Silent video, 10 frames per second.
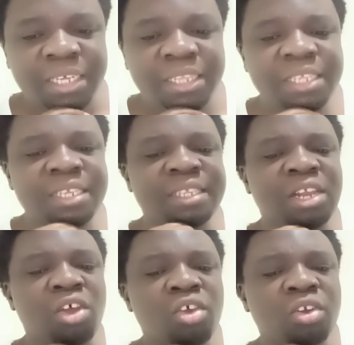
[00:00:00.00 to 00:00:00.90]
this is the
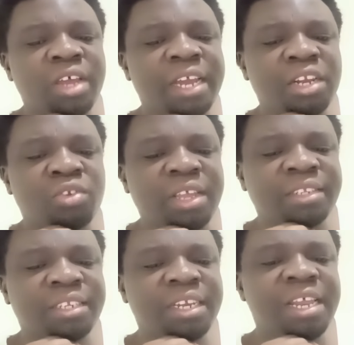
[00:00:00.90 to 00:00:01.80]
loyal and
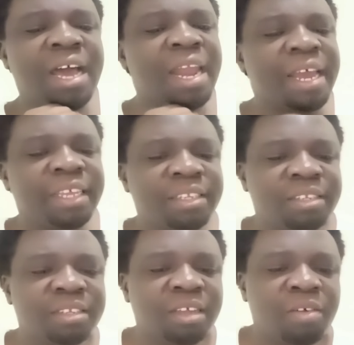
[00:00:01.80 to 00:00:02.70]
trusted
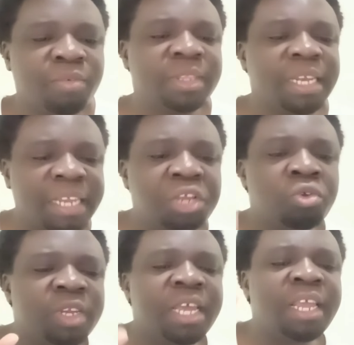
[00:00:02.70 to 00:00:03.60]
allies for the
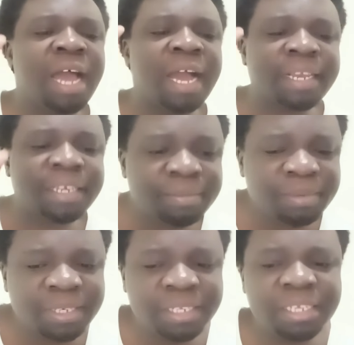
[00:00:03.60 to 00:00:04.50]
day-to-day
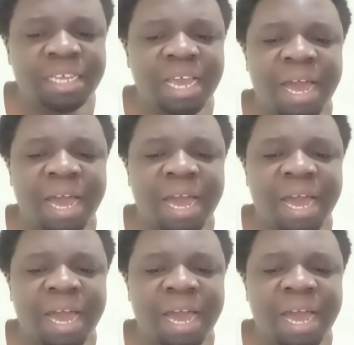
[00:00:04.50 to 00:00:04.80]
activity